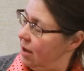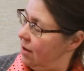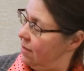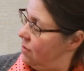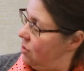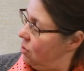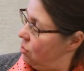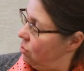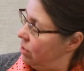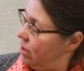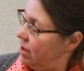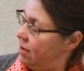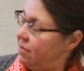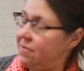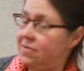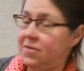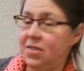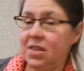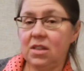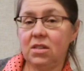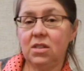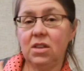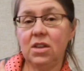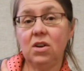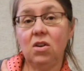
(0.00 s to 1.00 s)
If you lift
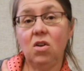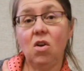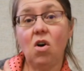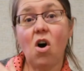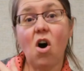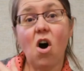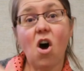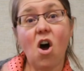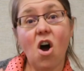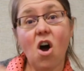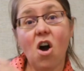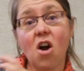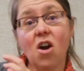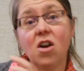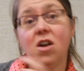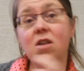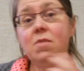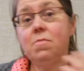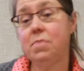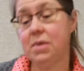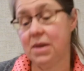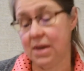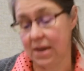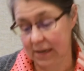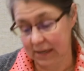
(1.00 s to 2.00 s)
the little
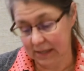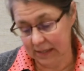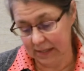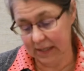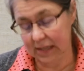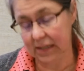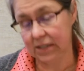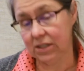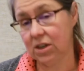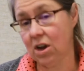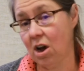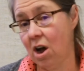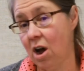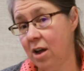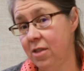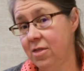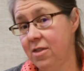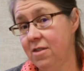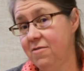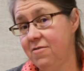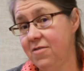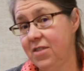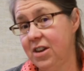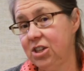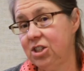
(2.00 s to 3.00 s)
hard piece that's on
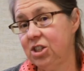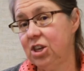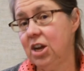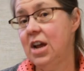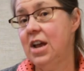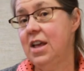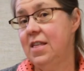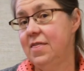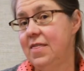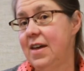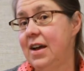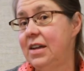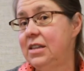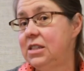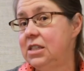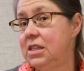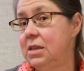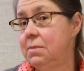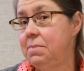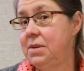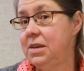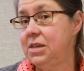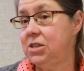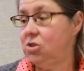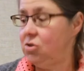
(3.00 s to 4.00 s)
the fish, that's
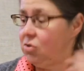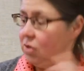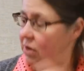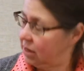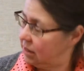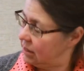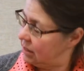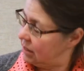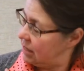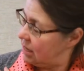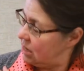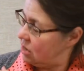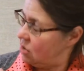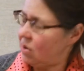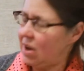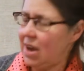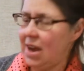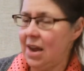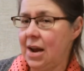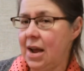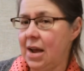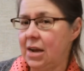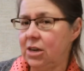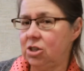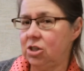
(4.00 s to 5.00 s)
the piece you can see. You
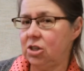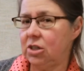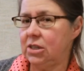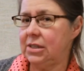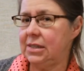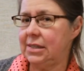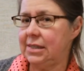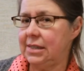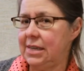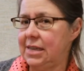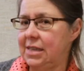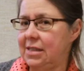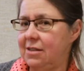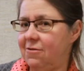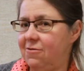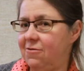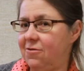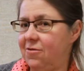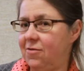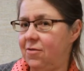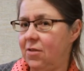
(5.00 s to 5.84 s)
can't actually see the,